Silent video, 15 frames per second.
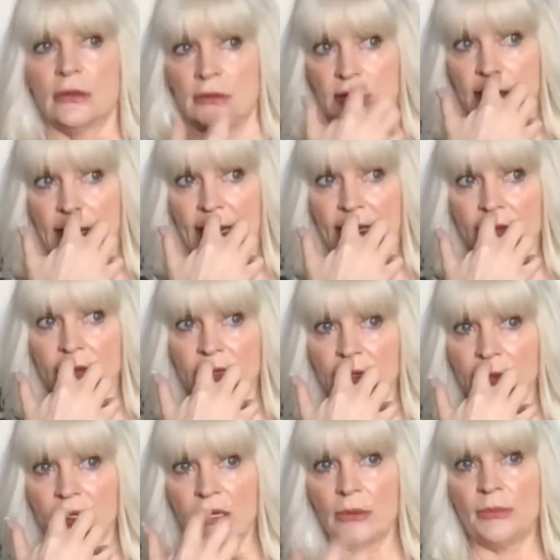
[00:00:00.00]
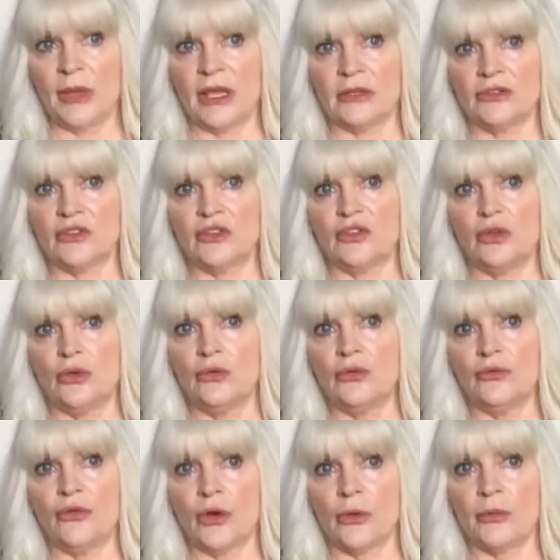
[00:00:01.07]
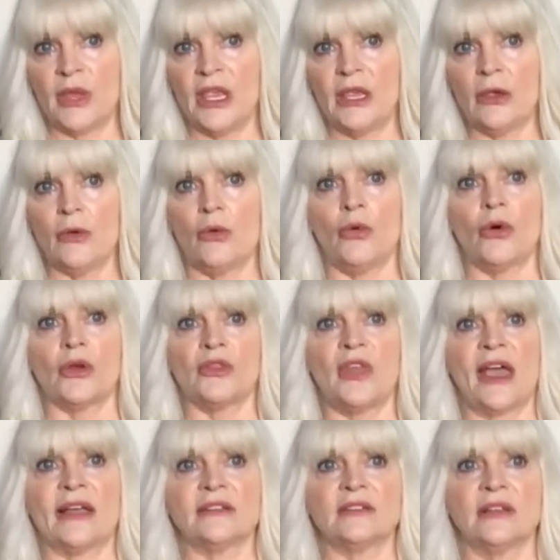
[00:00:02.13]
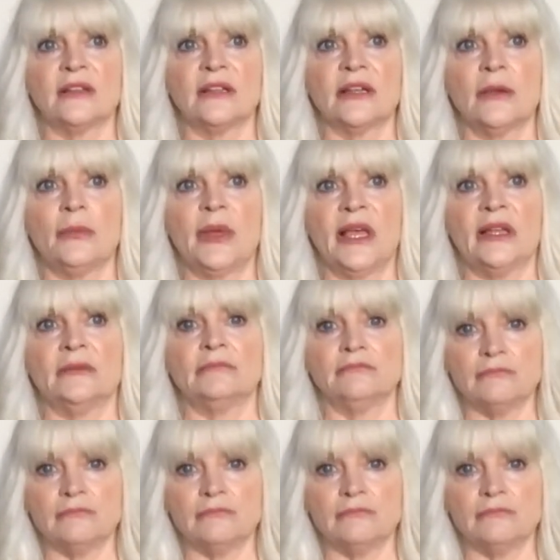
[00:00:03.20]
that's a little bit soon for me or that's a little bit